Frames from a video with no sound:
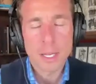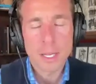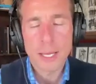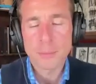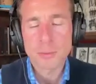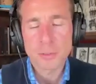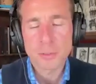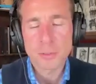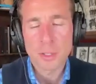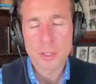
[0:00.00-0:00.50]

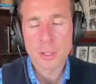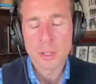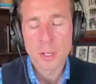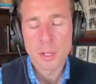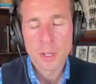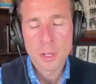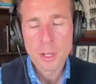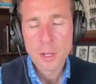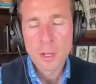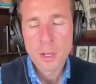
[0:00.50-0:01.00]
Yep.
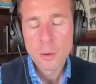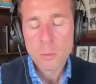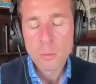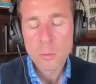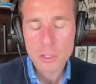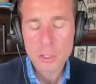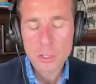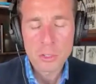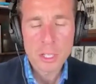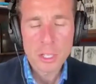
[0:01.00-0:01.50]

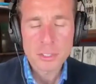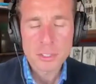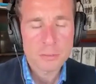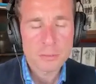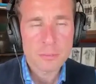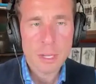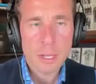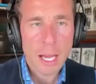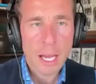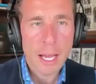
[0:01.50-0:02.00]
Well,
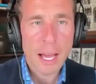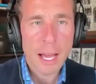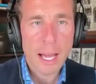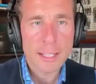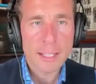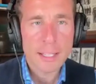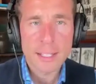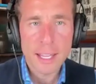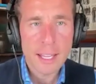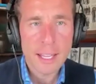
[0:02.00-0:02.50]
Chris,
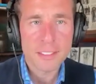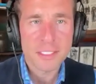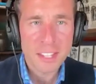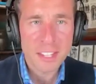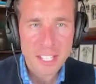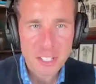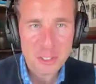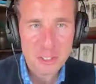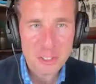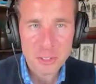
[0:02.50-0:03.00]
I can't
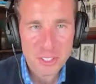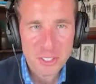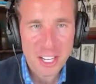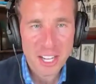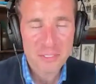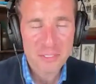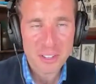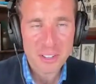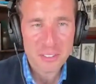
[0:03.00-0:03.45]
thank you enough.